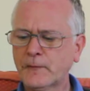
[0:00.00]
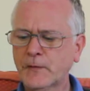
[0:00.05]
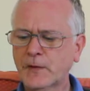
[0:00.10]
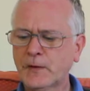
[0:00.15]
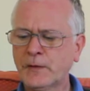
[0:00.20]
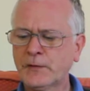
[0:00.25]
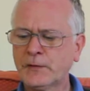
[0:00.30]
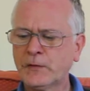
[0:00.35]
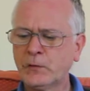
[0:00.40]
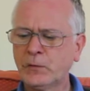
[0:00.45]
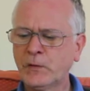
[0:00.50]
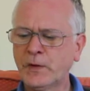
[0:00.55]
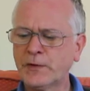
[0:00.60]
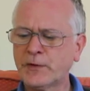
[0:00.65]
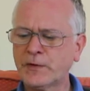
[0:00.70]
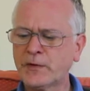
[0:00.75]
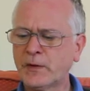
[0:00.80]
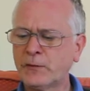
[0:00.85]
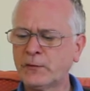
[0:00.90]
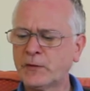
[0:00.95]
And at
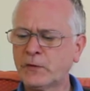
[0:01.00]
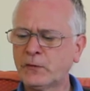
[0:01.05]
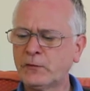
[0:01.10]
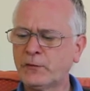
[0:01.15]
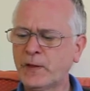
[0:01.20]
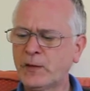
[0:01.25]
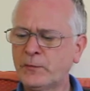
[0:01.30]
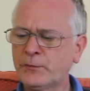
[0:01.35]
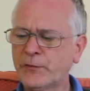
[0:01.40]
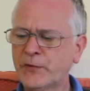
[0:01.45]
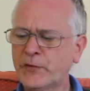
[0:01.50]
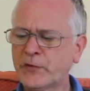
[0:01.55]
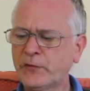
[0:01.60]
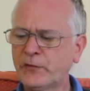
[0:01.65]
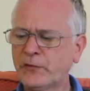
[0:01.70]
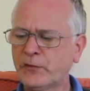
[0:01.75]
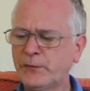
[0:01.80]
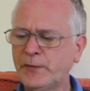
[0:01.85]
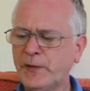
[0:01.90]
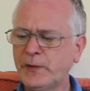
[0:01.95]
once there was a great bustle of
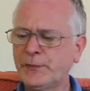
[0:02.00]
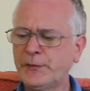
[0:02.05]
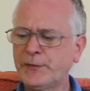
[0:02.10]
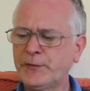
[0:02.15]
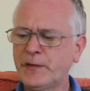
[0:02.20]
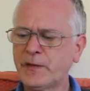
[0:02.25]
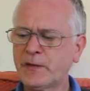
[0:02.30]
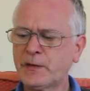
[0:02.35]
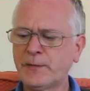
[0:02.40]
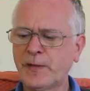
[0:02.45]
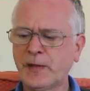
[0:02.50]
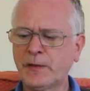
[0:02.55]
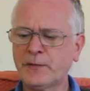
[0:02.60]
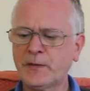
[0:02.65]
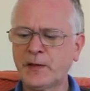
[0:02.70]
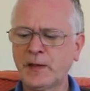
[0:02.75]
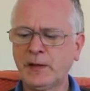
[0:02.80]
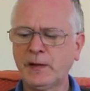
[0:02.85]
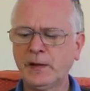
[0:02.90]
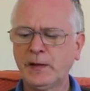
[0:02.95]
the people
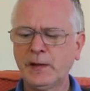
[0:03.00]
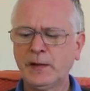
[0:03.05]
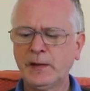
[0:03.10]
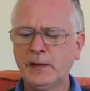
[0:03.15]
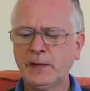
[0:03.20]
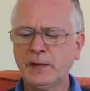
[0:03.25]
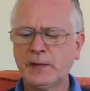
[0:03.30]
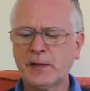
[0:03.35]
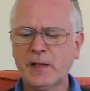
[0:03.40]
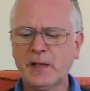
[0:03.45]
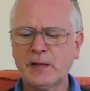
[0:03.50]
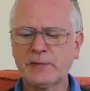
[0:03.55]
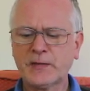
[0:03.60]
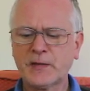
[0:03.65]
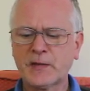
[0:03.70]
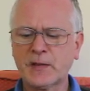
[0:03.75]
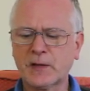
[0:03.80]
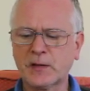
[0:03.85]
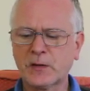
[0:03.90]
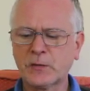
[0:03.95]
dismounting, the
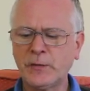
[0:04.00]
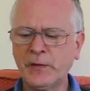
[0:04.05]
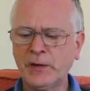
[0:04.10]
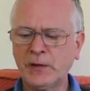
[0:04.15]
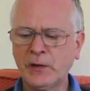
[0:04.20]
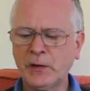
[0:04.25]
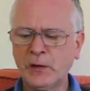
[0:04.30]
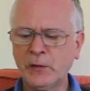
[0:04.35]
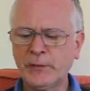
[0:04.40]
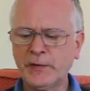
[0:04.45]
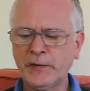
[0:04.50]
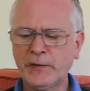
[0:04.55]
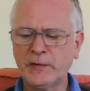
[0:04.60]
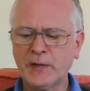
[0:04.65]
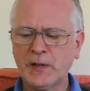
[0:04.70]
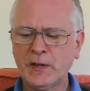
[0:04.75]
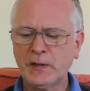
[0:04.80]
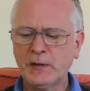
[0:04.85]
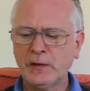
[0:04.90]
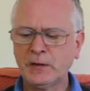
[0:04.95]
haversacks being opened
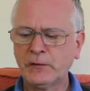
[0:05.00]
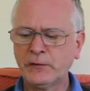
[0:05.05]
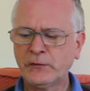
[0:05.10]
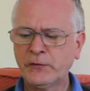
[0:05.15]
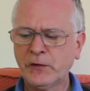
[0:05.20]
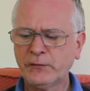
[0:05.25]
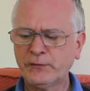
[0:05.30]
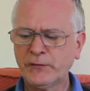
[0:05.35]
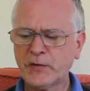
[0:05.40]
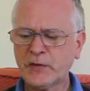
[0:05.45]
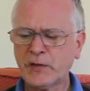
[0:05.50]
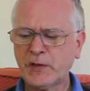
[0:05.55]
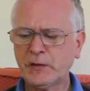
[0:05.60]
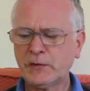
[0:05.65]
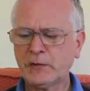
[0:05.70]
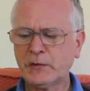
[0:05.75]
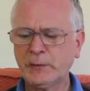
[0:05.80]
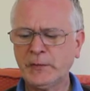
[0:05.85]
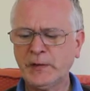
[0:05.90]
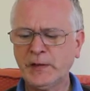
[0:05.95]
and
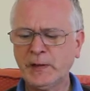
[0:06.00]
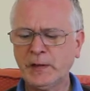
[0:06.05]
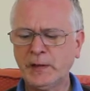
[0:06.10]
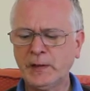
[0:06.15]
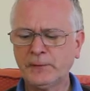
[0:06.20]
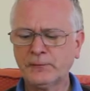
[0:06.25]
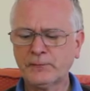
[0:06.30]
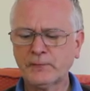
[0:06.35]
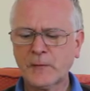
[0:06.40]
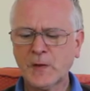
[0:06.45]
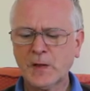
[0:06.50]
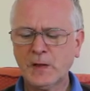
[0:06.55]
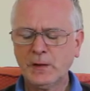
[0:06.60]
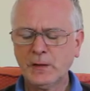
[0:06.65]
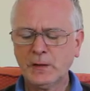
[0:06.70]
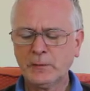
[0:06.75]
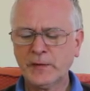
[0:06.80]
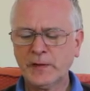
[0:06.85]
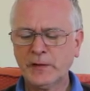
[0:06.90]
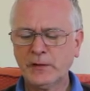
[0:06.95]
conversation beginning,
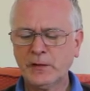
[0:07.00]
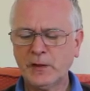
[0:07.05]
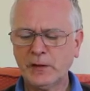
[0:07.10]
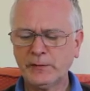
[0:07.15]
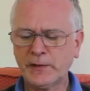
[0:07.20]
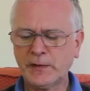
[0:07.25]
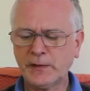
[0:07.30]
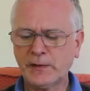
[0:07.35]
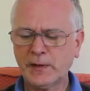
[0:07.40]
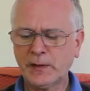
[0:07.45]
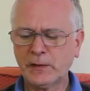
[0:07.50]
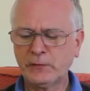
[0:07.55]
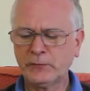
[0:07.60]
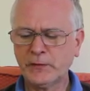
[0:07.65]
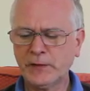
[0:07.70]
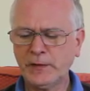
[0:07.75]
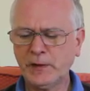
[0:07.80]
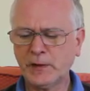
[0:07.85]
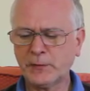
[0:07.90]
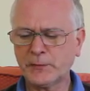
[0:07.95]
when Corin came
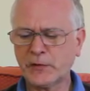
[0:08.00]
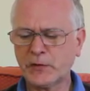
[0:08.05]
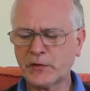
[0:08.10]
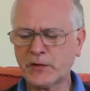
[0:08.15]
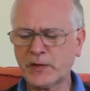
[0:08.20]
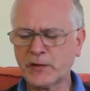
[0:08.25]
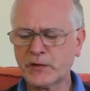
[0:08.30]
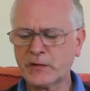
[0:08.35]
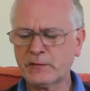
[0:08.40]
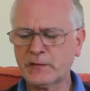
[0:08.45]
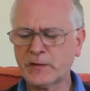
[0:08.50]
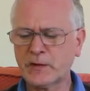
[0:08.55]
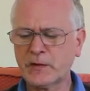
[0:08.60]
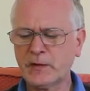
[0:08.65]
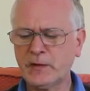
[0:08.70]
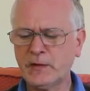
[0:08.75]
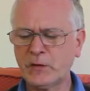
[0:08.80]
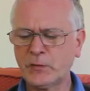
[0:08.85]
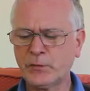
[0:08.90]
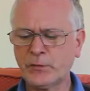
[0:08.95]
running up to Shasta and
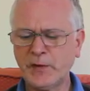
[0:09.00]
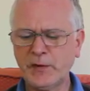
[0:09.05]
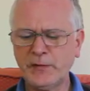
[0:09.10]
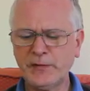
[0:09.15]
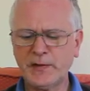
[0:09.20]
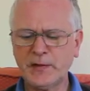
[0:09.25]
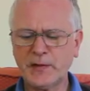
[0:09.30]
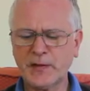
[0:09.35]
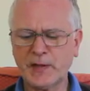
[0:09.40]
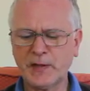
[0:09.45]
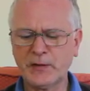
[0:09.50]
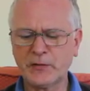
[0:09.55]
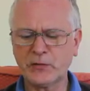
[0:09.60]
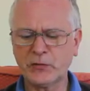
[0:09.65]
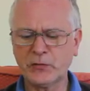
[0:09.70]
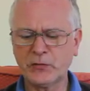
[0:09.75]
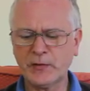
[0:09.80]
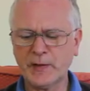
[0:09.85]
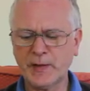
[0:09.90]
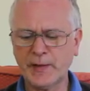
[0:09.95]
seized both his hands and
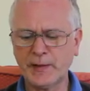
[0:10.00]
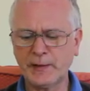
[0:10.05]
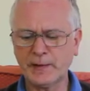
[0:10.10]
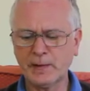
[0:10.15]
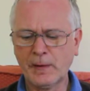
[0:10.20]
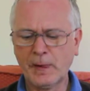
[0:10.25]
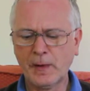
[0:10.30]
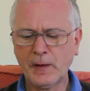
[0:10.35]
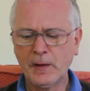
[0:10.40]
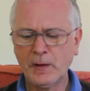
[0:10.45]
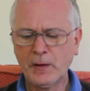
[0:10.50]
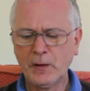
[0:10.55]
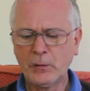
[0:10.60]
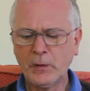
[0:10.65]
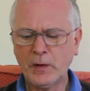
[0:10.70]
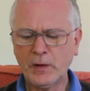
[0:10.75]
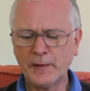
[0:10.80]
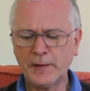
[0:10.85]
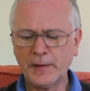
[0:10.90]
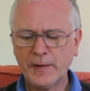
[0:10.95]
cried,
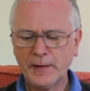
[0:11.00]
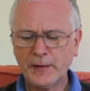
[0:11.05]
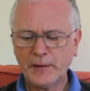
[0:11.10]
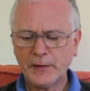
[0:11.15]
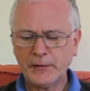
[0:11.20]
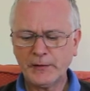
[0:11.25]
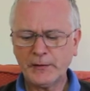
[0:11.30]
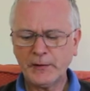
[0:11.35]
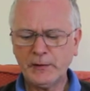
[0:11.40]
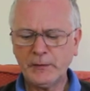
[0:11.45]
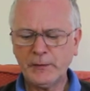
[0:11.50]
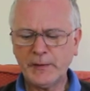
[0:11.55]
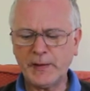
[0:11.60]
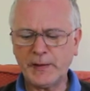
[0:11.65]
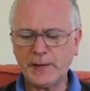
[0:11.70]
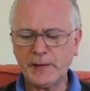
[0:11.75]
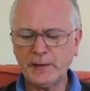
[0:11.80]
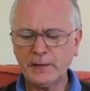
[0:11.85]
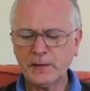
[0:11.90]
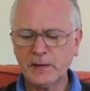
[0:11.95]
"What, you
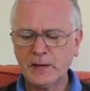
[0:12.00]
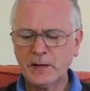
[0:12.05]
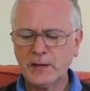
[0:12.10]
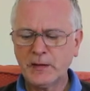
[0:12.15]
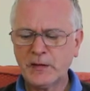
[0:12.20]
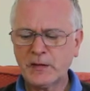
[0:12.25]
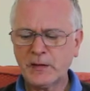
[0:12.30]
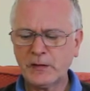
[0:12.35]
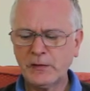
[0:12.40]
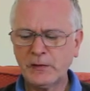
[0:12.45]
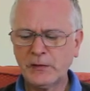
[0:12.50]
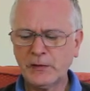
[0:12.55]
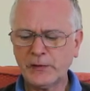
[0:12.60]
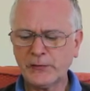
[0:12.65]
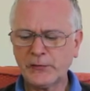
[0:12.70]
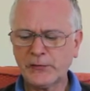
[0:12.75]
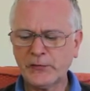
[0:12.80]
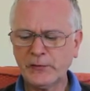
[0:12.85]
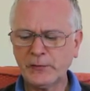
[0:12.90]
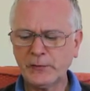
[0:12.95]
here? So you
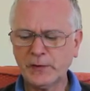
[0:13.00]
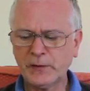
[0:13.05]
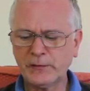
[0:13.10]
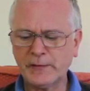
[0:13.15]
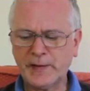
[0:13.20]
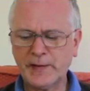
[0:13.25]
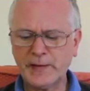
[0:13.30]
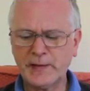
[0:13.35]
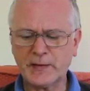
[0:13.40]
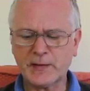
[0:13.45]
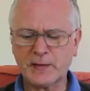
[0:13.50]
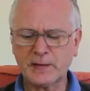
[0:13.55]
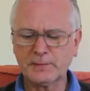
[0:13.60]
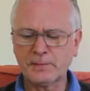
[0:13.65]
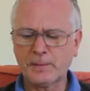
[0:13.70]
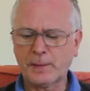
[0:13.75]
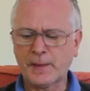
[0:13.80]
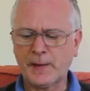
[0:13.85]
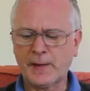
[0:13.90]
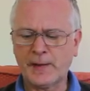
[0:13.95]
got through all right?
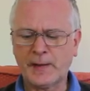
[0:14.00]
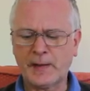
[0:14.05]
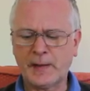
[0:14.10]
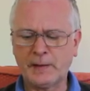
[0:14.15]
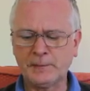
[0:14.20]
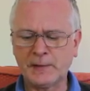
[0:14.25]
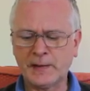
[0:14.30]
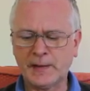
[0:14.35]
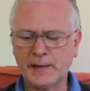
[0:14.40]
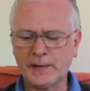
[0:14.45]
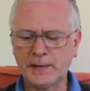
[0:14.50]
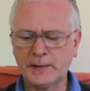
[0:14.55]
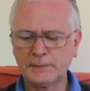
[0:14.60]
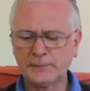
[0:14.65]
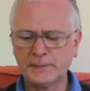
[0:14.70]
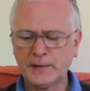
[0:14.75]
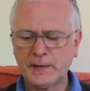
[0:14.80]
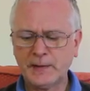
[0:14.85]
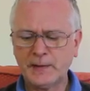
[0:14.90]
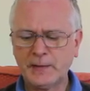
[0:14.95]
I am glad.
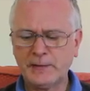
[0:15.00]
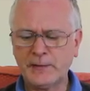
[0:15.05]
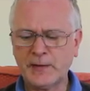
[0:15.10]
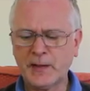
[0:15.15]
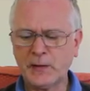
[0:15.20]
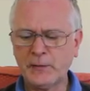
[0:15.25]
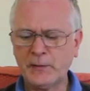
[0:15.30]
Now